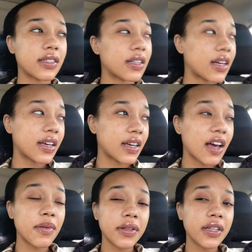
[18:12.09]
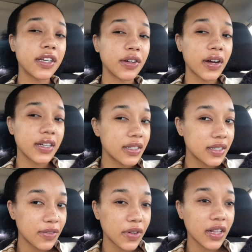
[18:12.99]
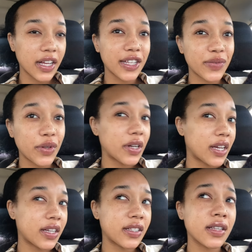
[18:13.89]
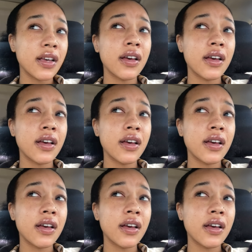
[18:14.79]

Like, I've been looking crazy for the last few days.